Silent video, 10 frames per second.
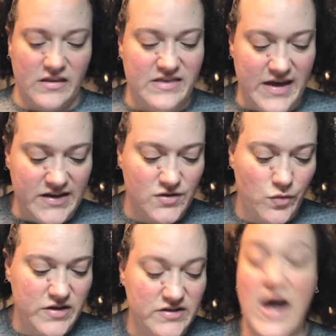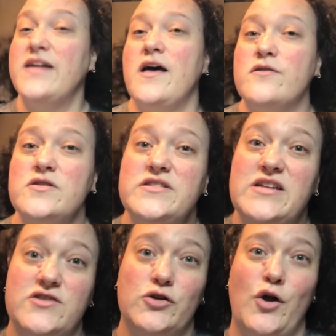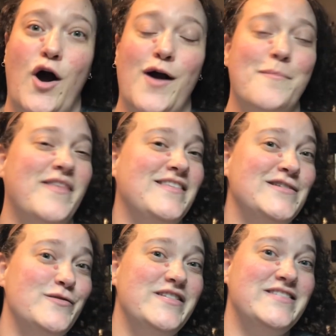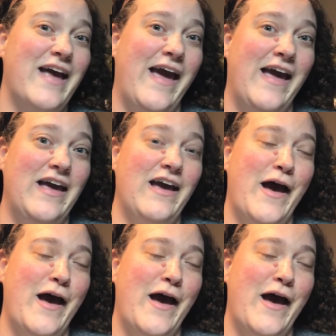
This was another stitch along, but this was a